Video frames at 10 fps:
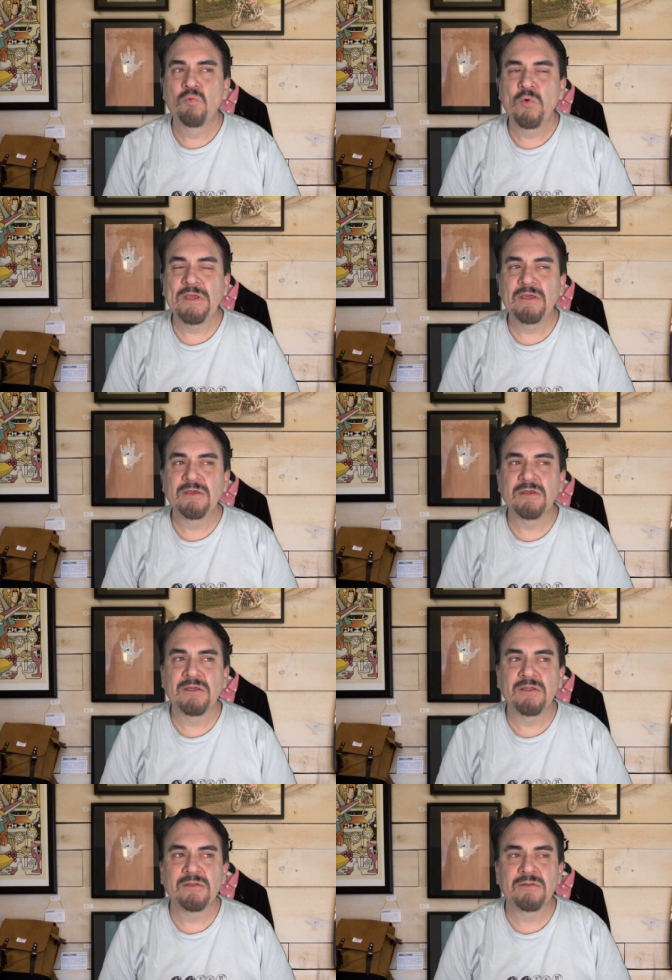week
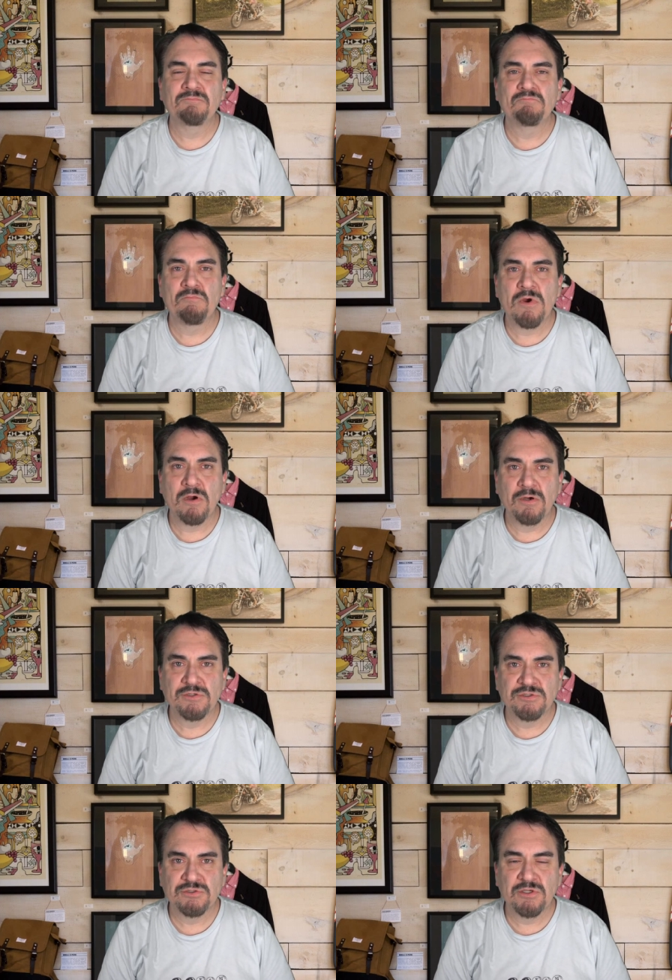in
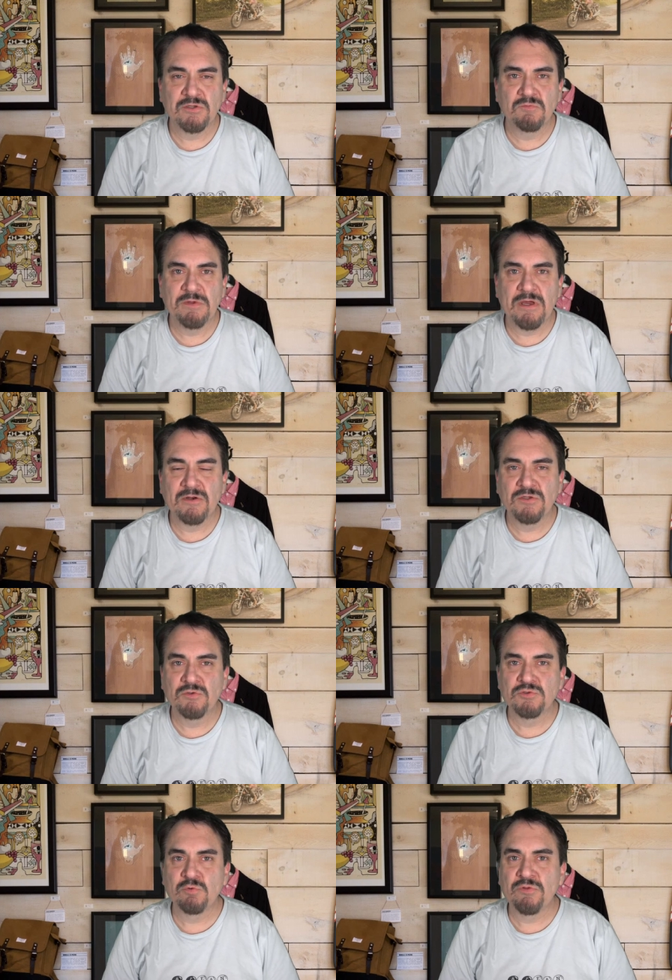March, and it'll be on a
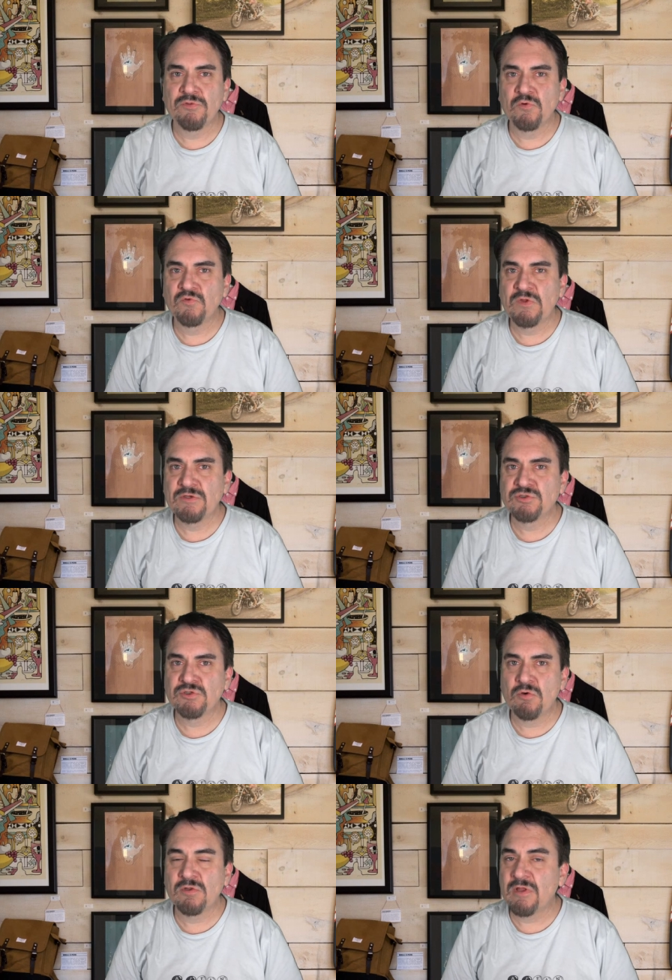usual Thursday
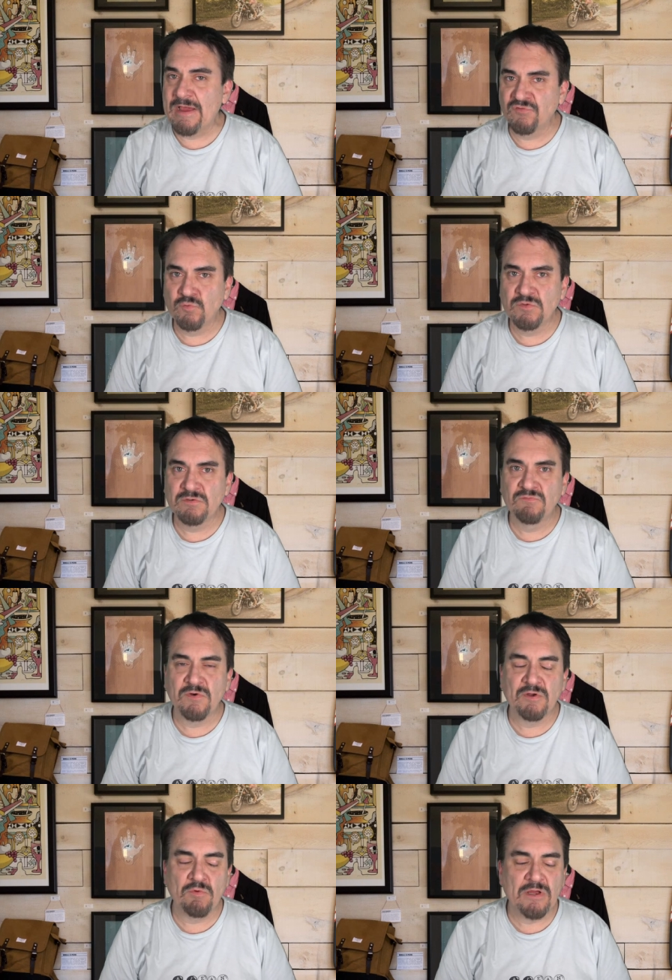show. The last one did
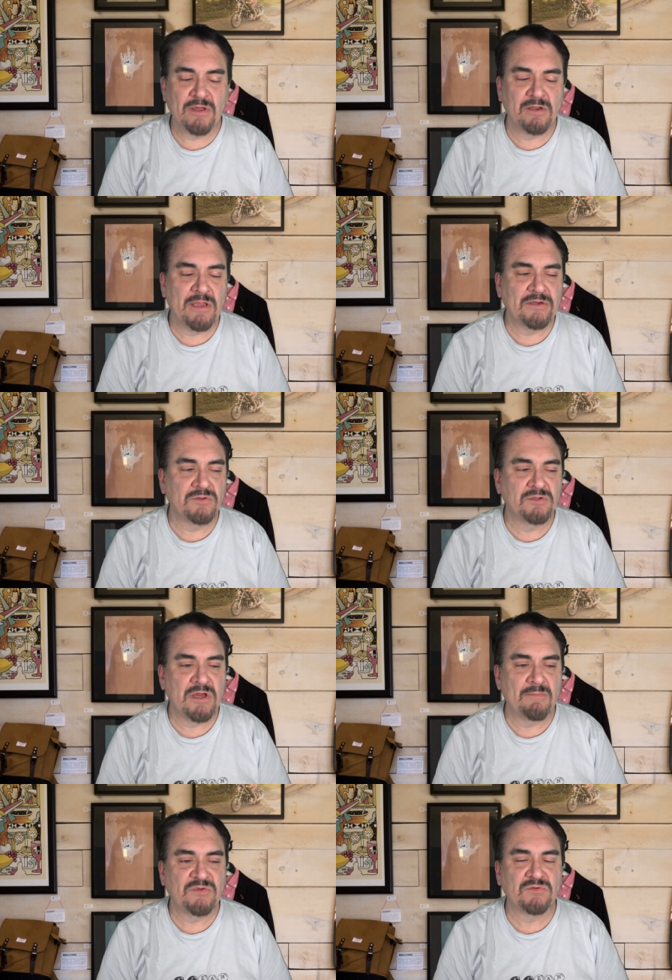very well. I got a lot of good
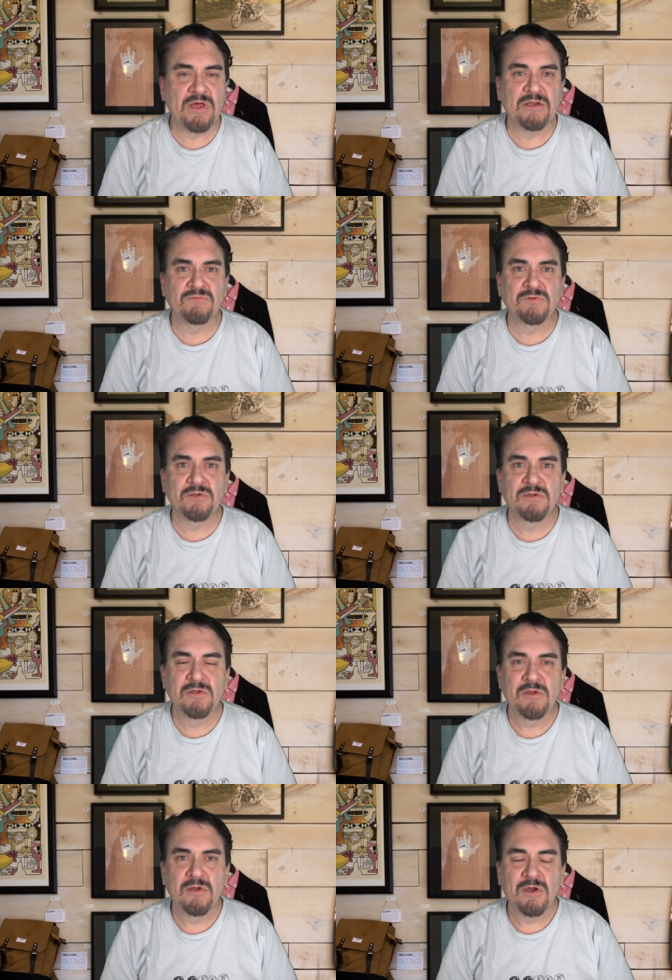comments, a lot of good
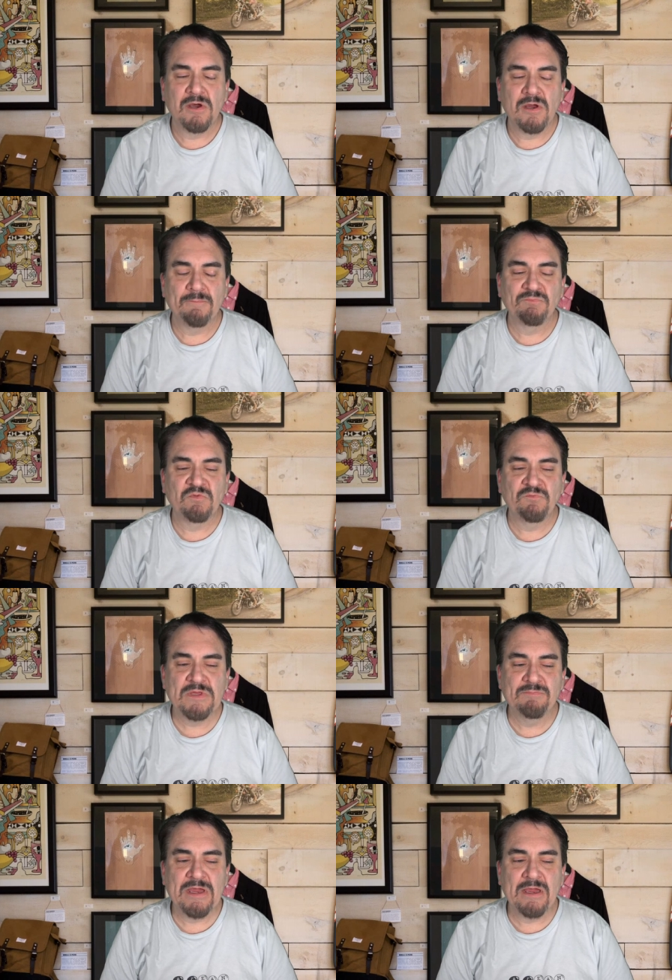
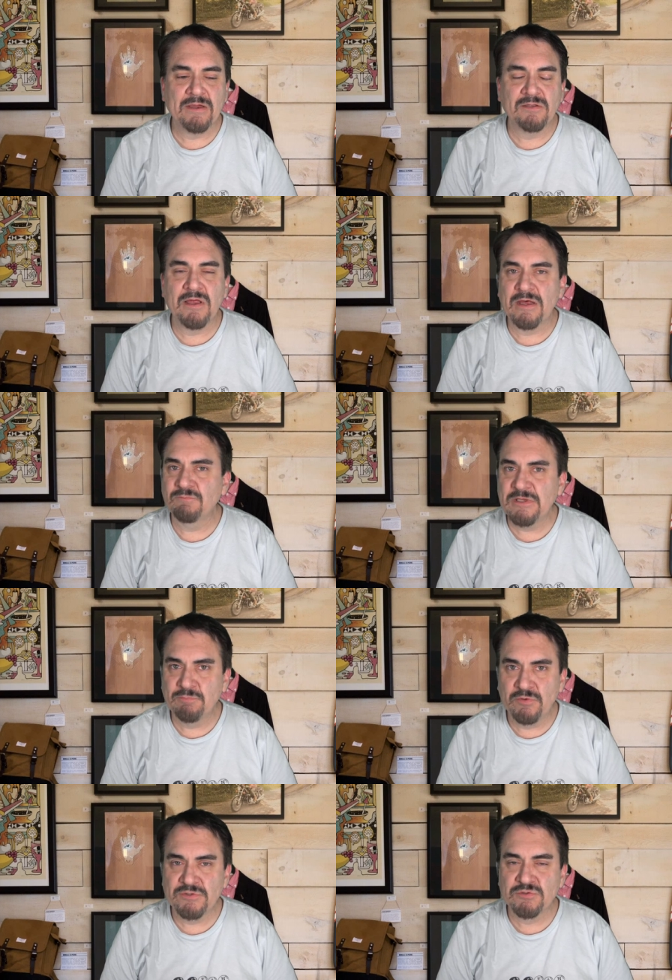feedback. A lot of
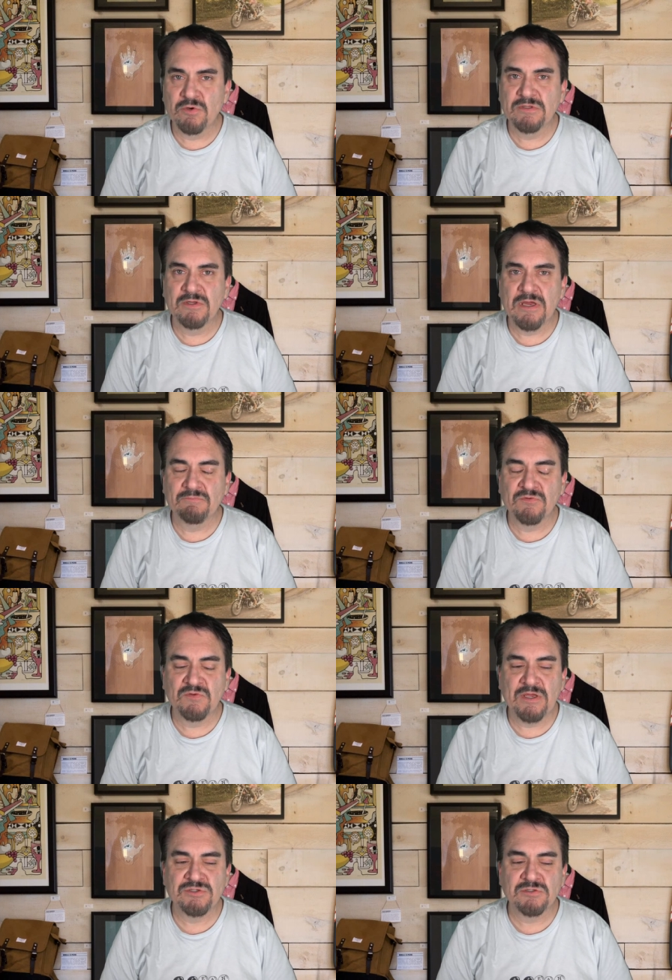people enjoyed the
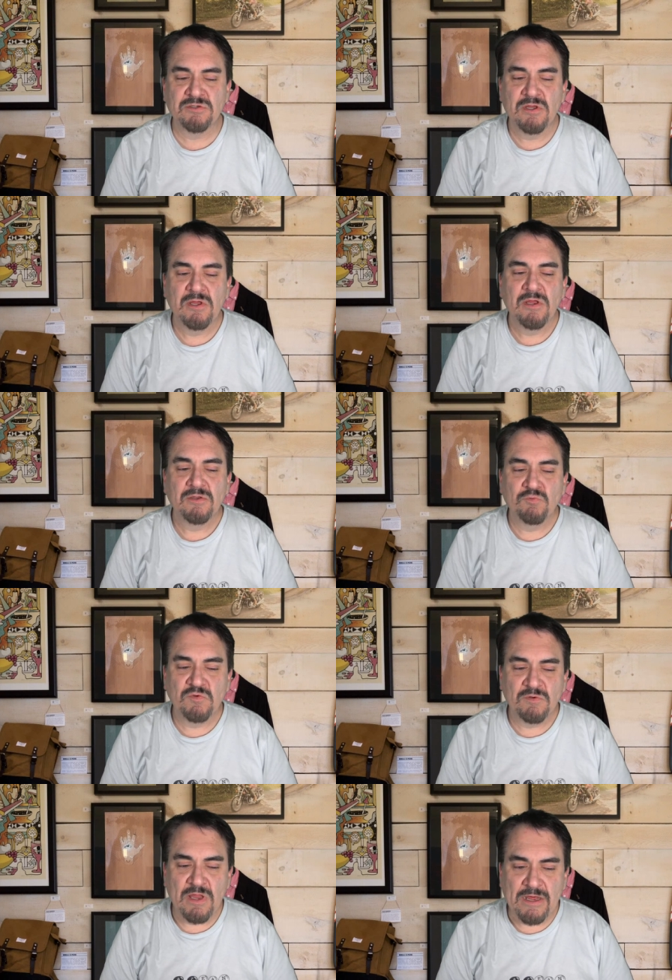conversation. It
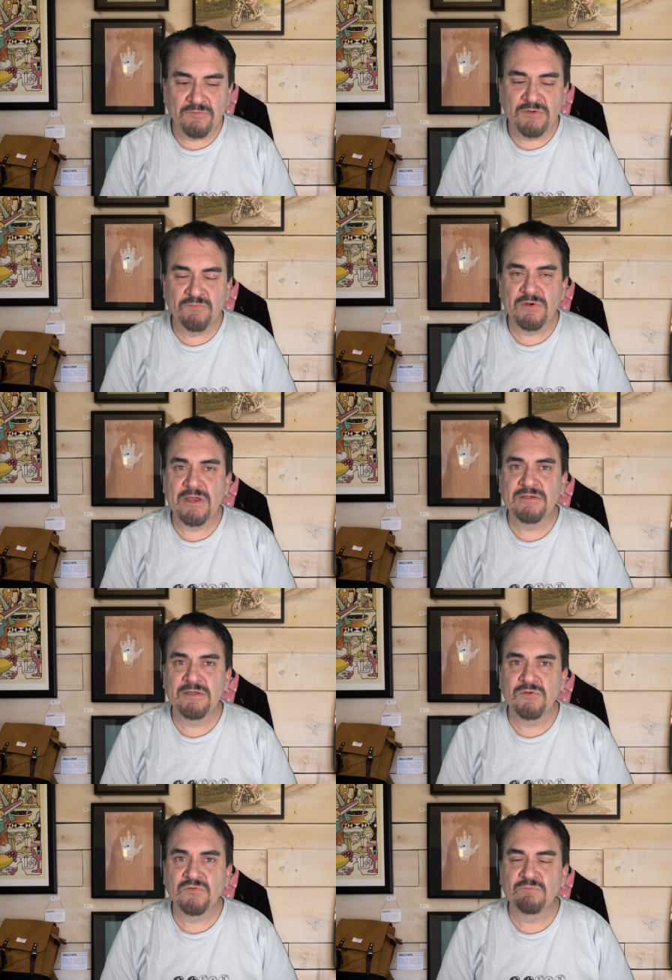was a lot of different
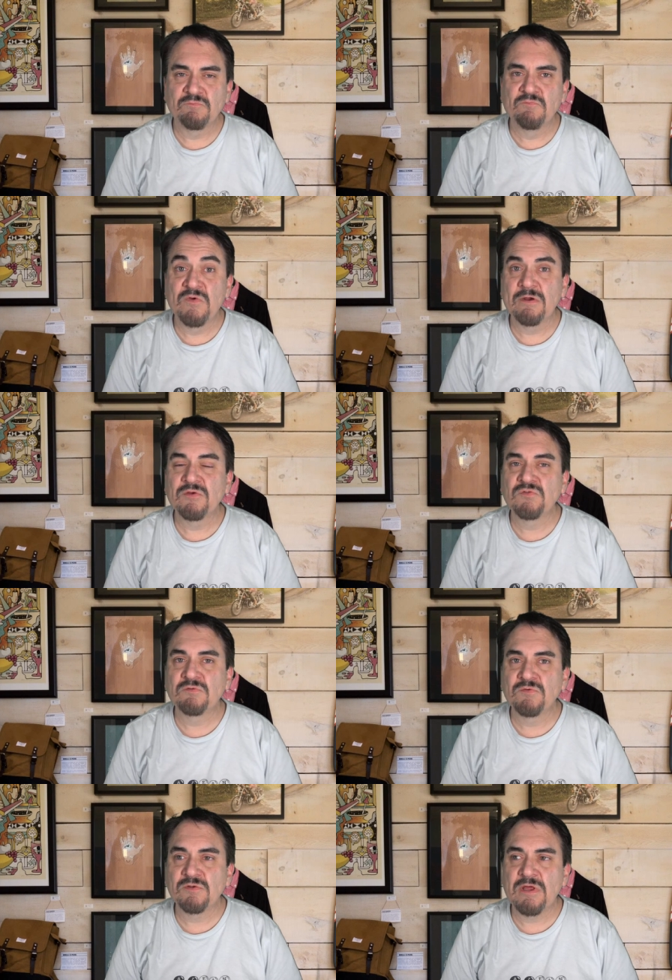ideas from various
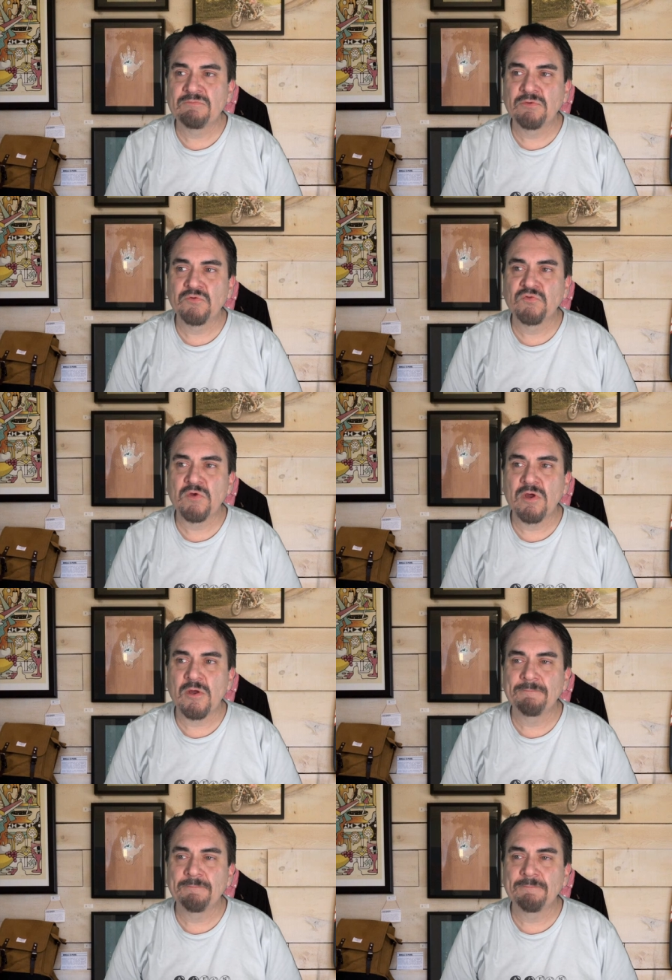different levels,